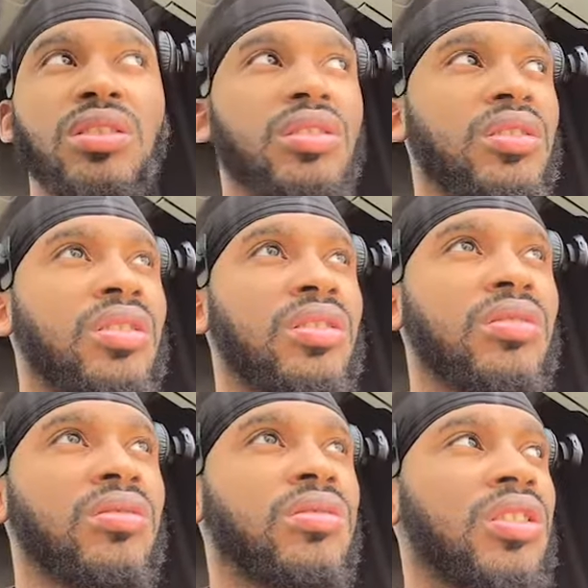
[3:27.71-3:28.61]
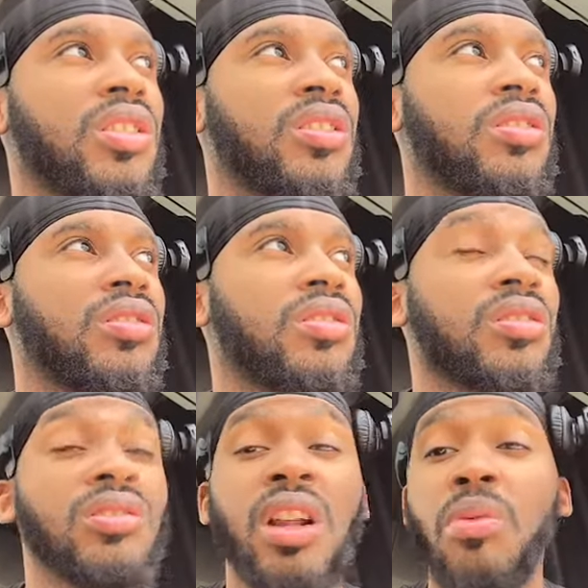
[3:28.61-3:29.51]
you know, man.
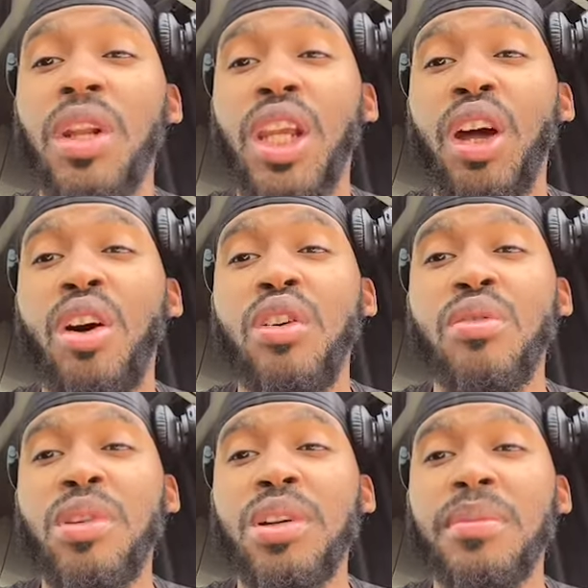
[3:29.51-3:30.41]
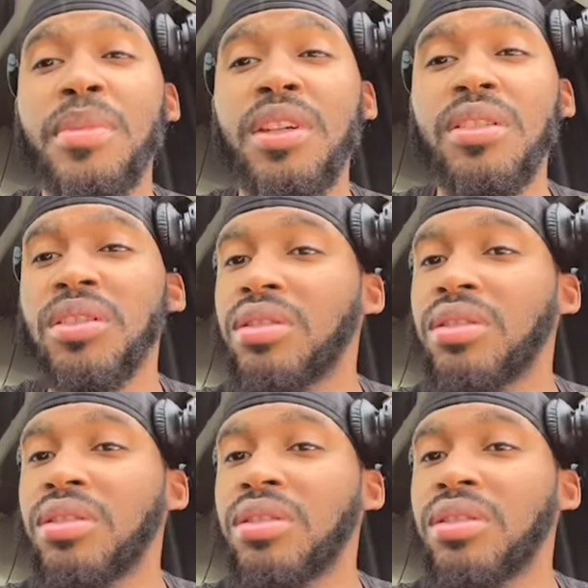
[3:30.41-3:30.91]
So I'm going to eat a home-cooked meal.